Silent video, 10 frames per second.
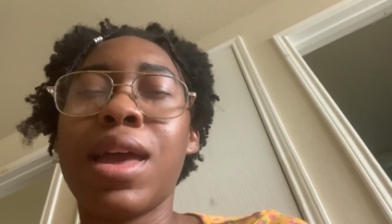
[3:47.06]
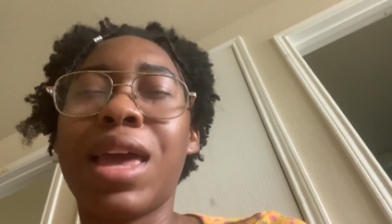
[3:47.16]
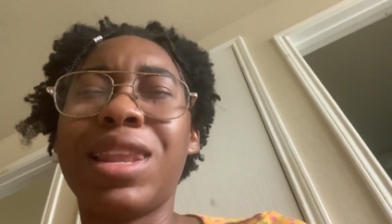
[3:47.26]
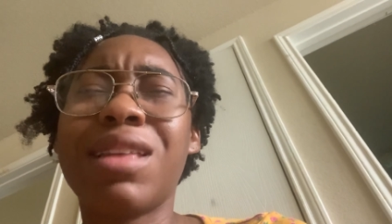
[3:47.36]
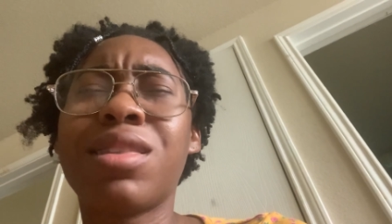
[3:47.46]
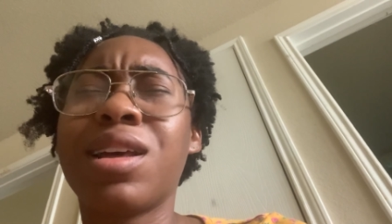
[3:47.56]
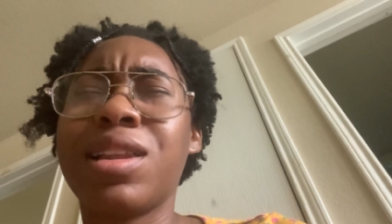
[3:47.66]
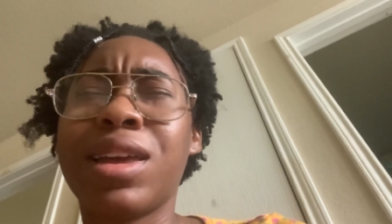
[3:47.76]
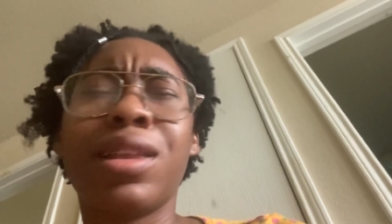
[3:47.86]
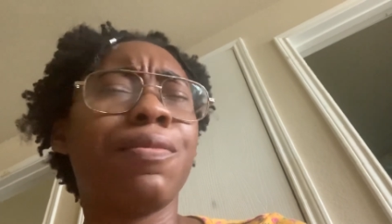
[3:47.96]
and let the
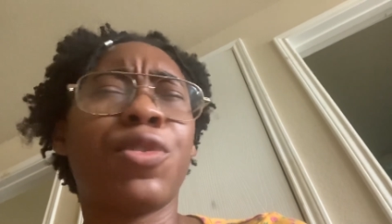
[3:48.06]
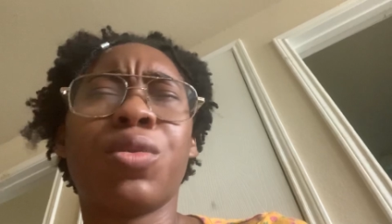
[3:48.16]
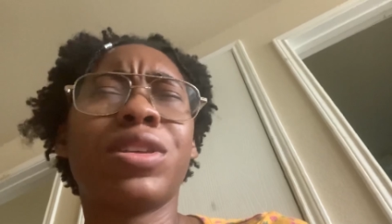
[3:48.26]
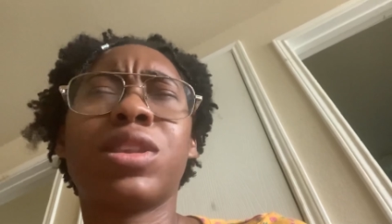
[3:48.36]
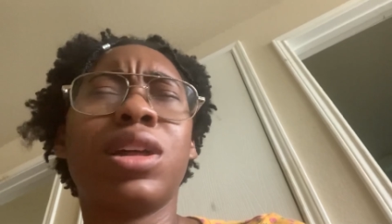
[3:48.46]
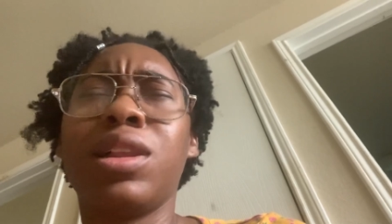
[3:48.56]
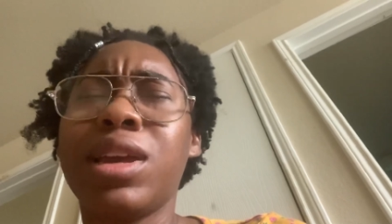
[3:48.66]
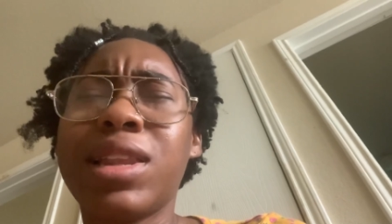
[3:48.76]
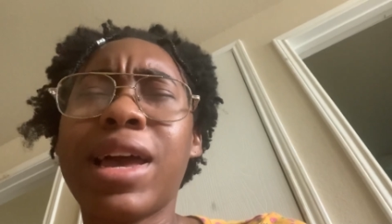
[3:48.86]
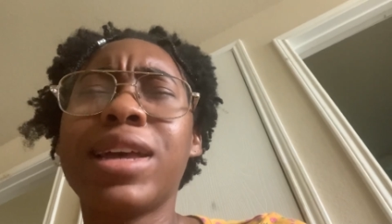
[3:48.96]
glee, the rest of the
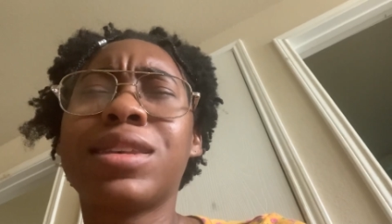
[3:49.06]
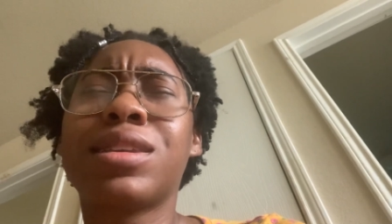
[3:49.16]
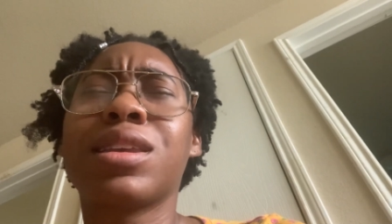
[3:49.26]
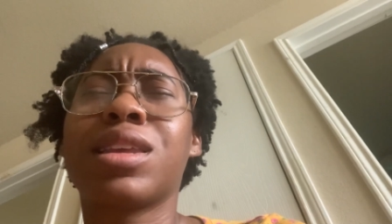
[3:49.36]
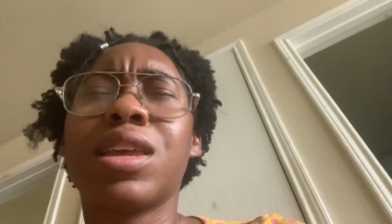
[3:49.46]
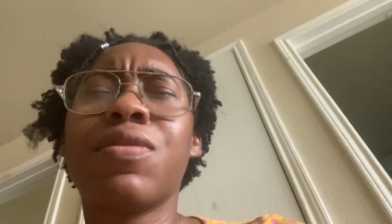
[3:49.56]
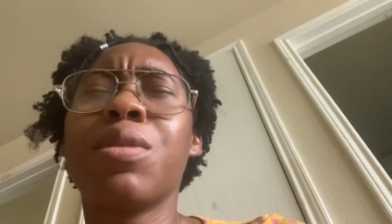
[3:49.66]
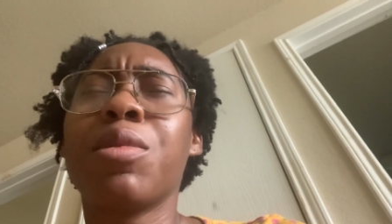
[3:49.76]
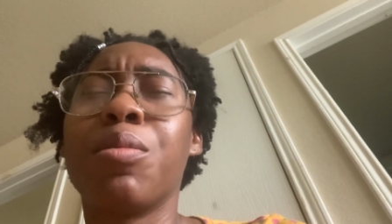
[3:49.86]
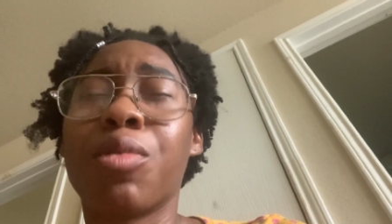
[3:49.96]
glee class give
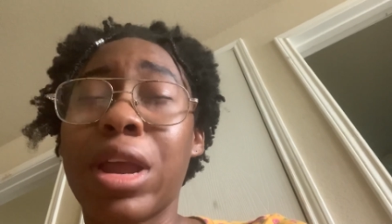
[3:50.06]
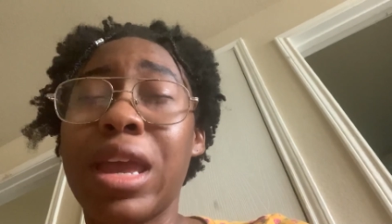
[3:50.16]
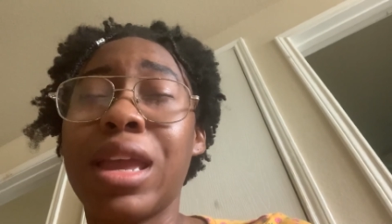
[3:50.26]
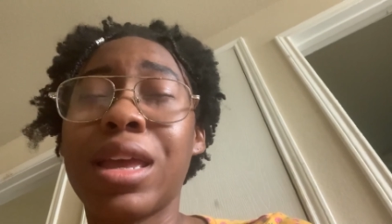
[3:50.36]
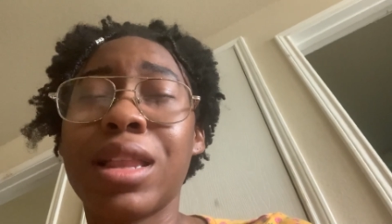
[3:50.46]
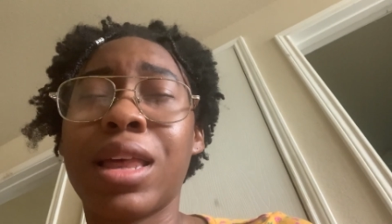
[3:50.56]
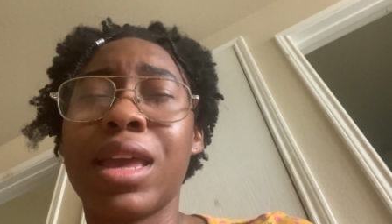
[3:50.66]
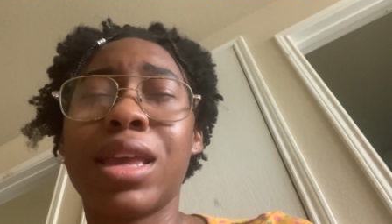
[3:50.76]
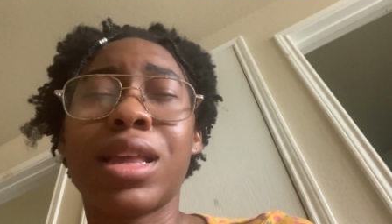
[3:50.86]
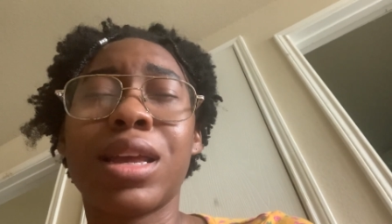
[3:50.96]
them a break.
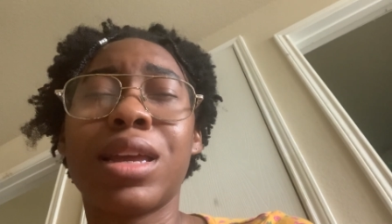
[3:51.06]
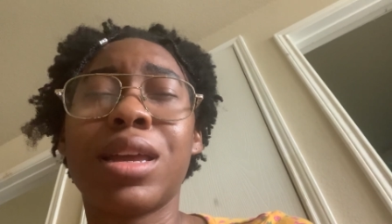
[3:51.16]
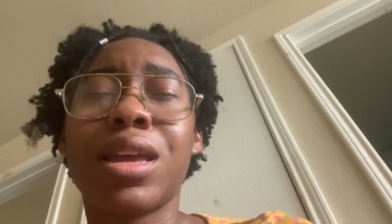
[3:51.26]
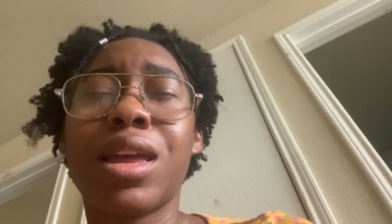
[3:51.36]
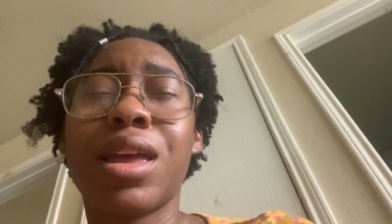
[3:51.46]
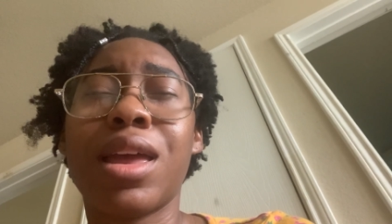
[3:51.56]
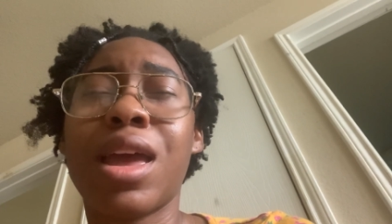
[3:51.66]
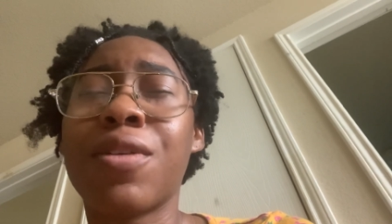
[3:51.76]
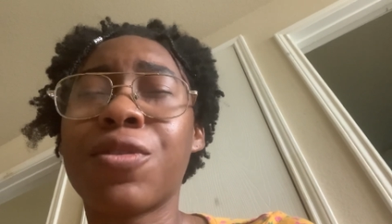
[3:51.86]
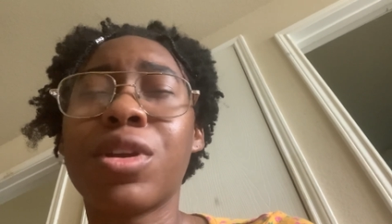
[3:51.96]
Like,
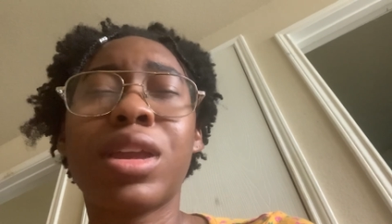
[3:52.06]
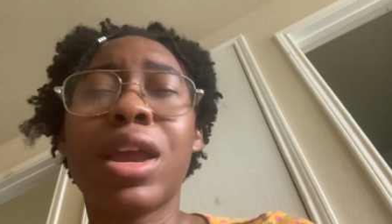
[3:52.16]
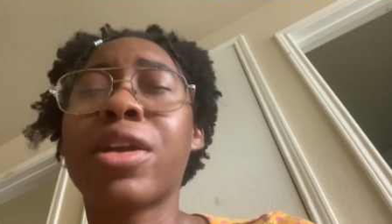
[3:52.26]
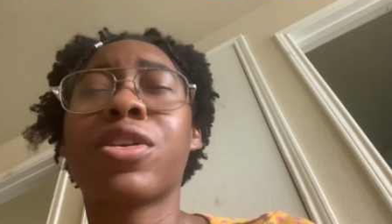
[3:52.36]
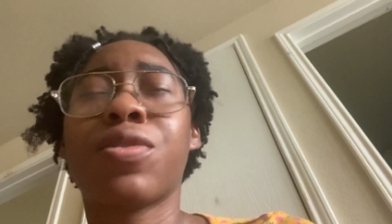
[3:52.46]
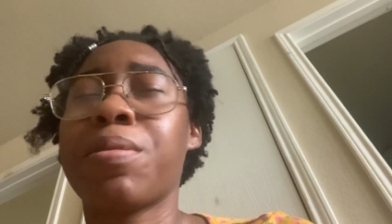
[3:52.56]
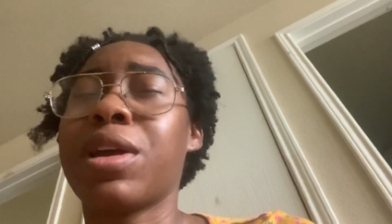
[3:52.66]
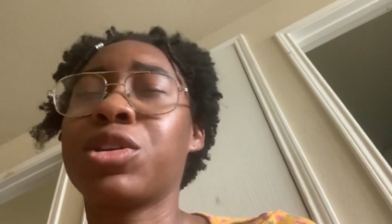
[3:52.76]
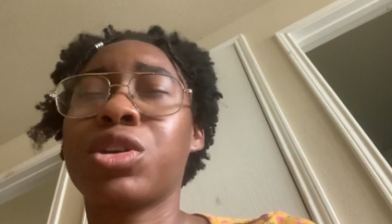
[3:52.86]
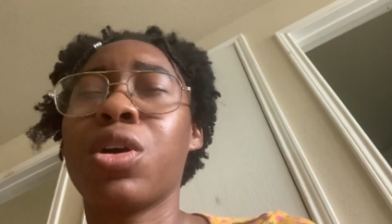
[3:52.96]
every character from
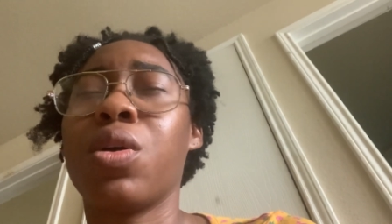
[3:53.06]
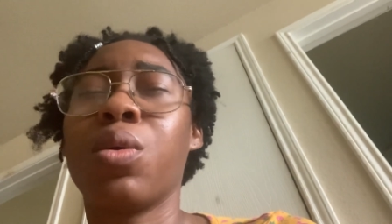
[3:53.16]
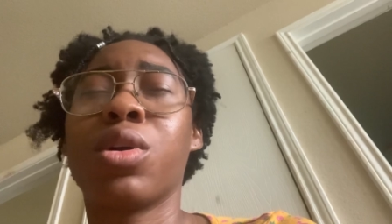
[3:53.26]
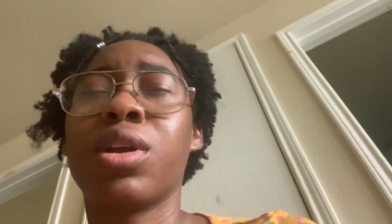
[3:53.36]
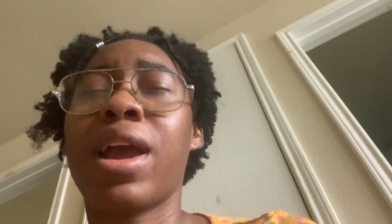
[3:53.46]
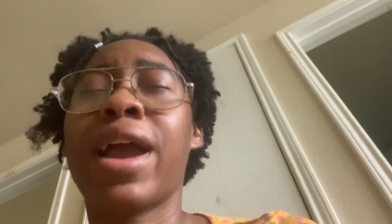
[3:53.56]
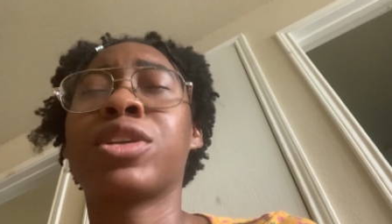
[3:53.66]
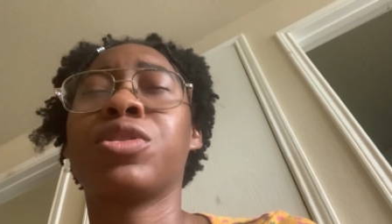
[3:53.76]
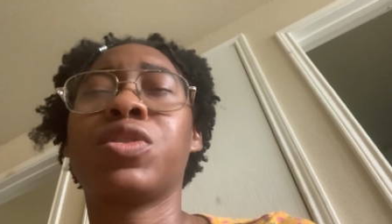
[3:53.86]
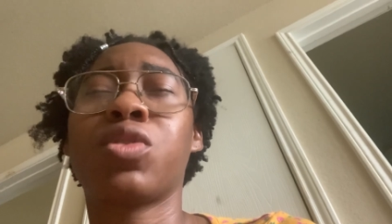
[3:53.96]
that show or
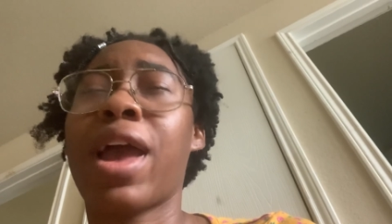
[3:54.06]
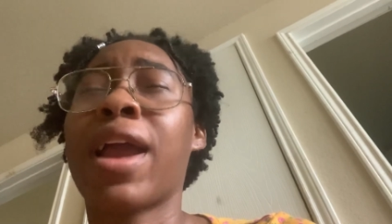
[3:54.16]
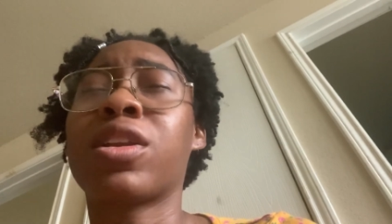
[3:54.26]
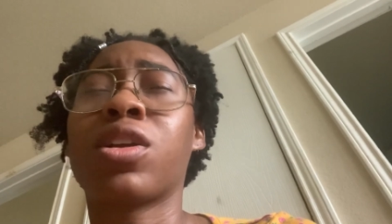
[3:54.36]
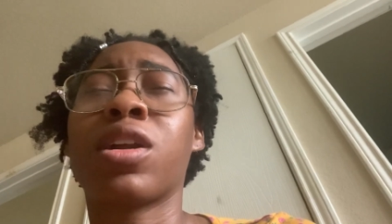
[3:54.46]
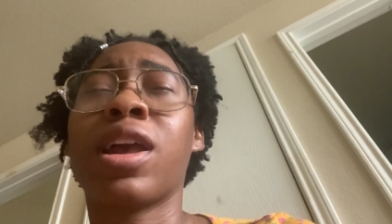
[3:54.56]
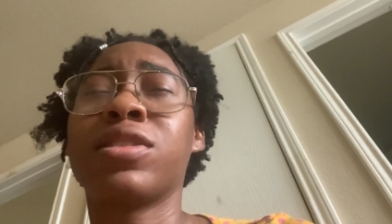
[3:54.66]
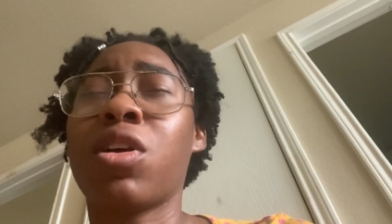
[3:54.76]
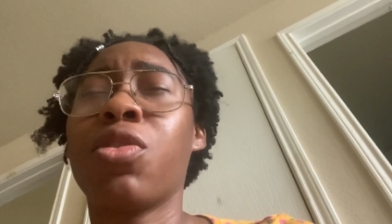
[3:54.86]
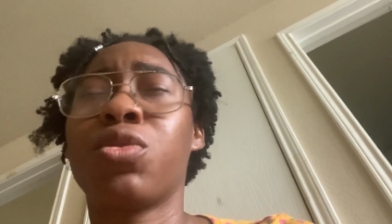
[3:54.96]
actress or actor
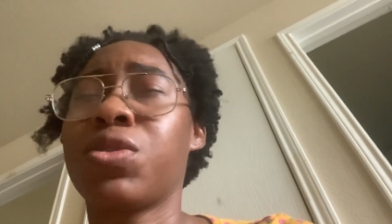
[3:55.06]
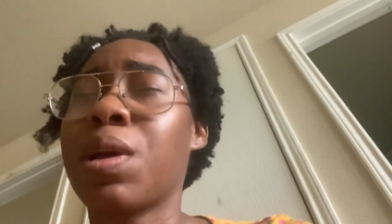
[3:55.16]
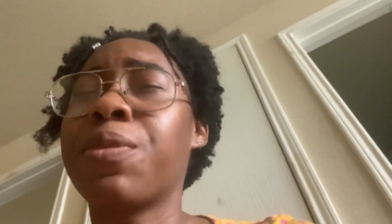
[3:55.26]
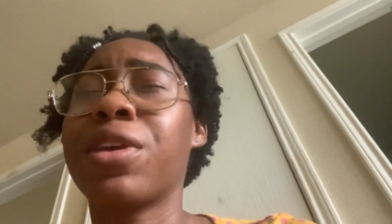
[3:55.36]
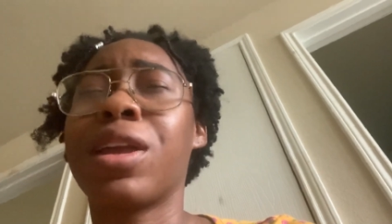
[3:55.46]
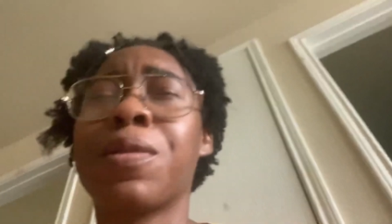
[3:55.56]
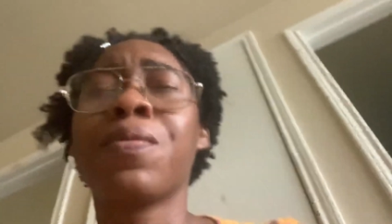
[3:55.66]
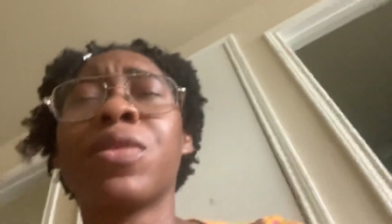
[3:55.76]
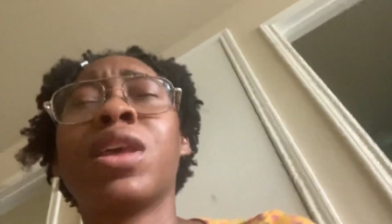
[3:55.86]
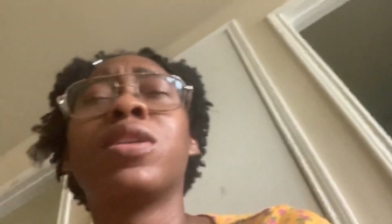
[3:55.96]
has gone through something.
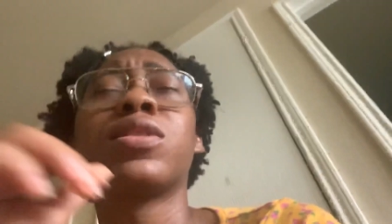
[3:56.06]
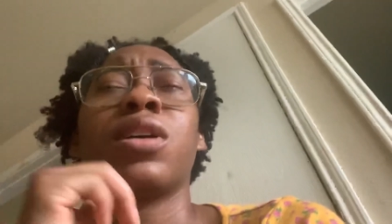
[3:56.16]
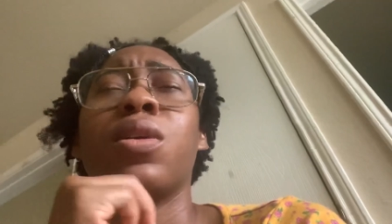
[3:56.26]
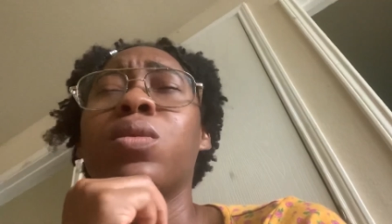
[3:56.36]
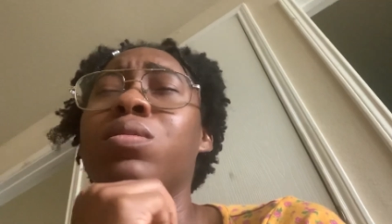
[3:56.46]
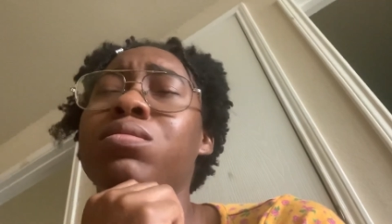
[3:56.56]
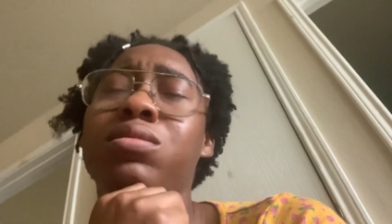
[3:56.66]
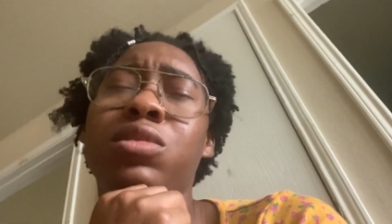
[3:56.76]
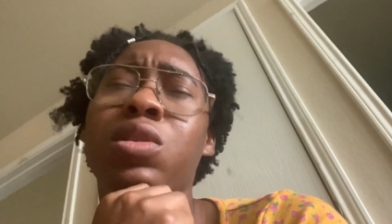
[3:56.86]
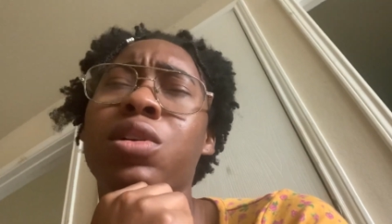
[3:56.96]
So,
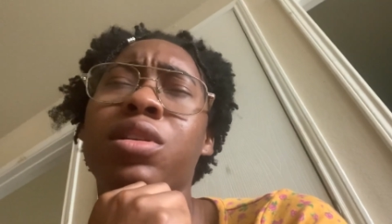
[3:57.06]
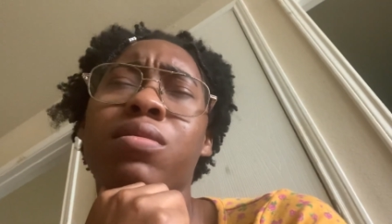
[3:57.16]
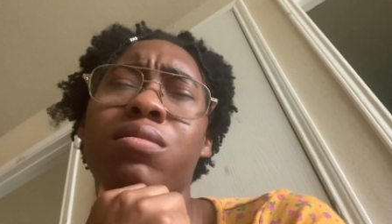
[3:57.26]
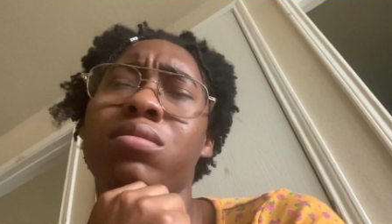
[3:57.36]
Lord,